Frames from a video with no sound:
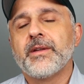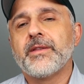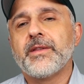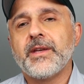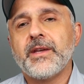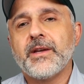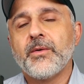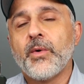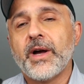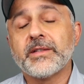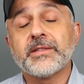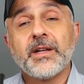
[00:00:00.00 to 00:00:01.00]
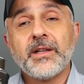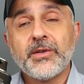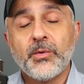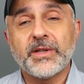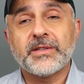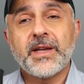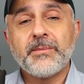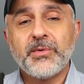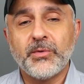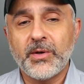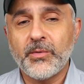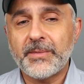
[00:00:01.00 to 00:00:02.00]
the YSL USA
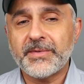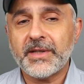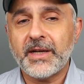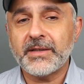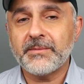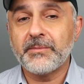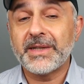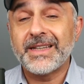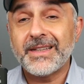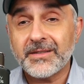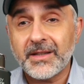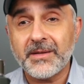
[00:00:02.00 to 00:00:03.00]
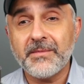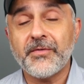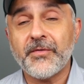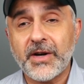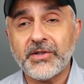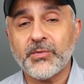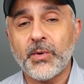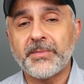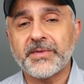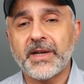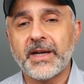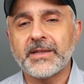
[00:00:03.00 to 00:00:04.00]
Beauty website, but it is on the French
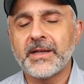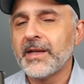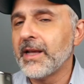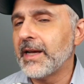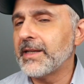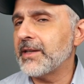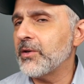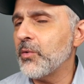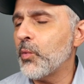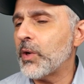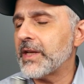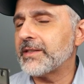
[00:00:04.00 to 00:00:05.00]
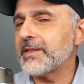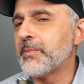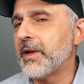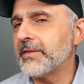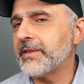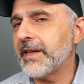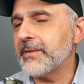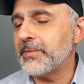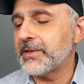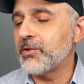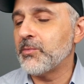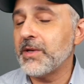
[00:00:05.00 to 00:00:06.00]
website. And I don't know what it smells like,
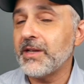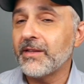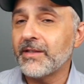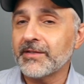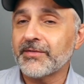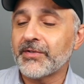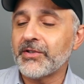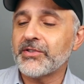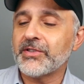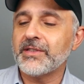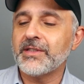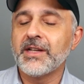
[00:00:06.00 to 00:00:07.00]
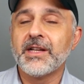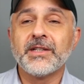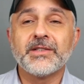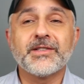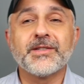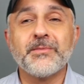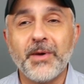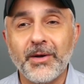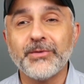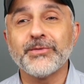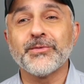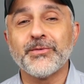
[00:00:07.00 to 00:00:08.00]
but to me this version
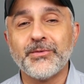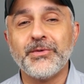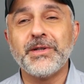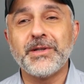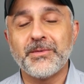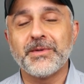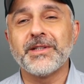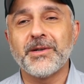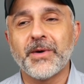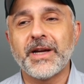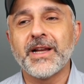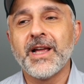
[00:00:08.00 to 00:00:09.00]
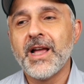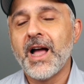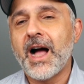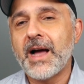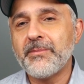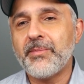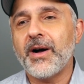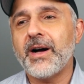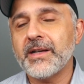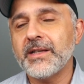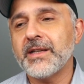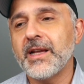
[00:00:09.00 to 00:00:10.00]
smells really, really great. I
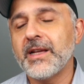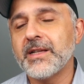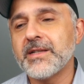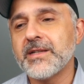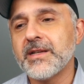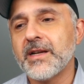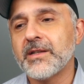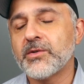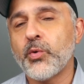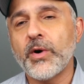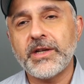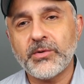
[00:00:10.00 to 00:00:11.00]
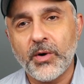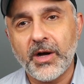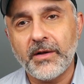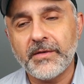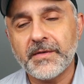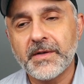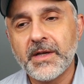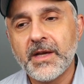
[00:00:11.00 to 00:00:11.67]
bought it in uh, 2012